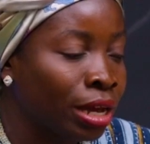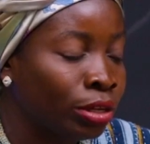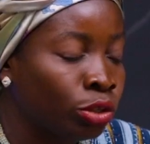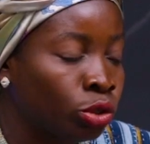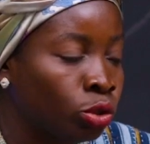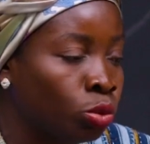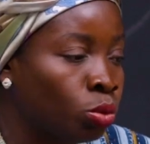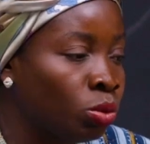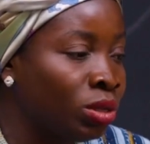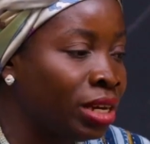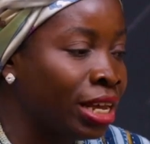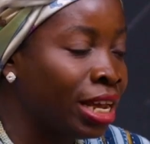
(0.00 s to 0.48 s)

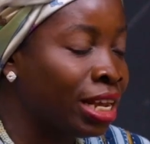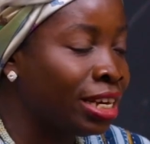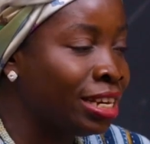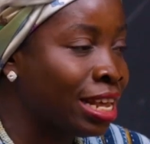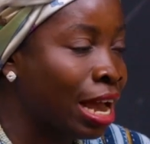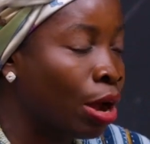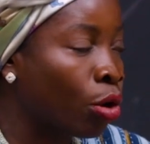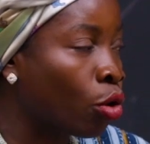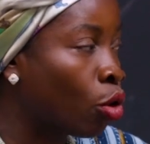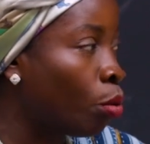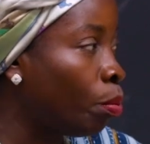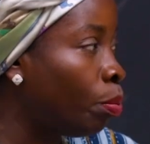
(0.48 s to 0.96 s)
today they
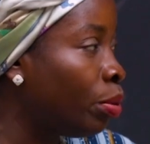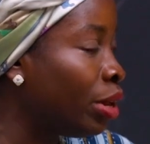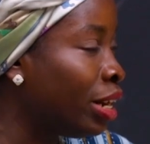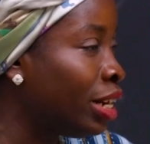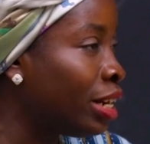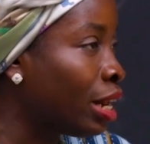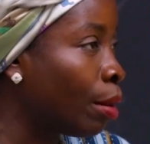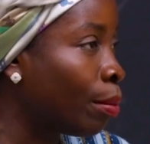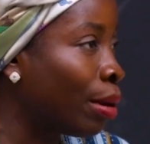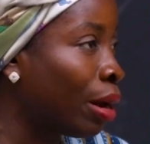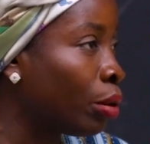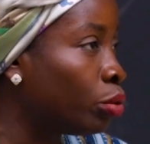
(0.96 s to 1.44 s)
are complaining
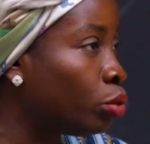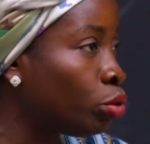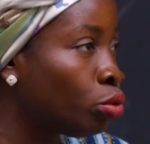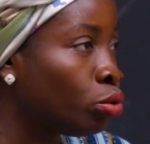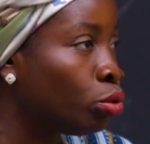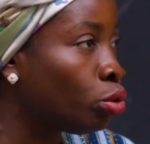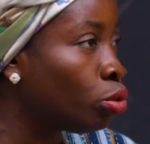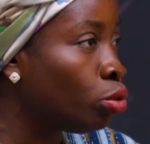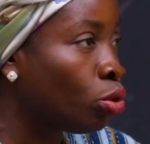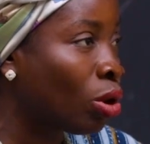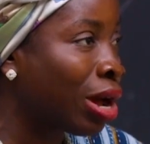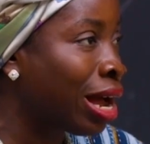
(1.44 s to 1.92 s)
about you
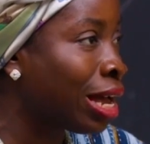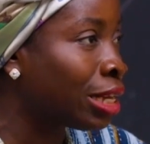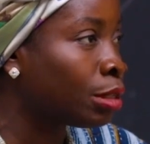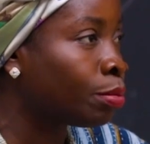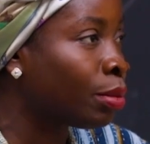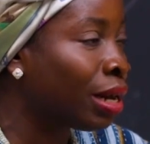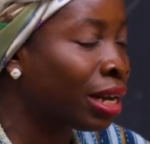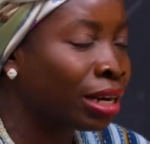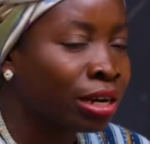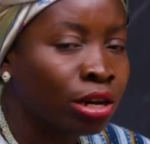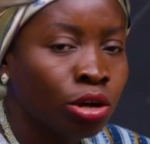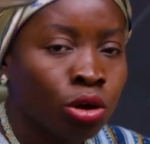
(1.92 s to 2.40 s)
to your
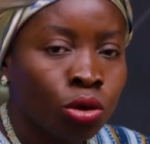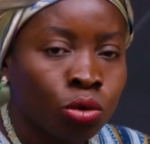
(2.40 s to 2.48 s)
husband.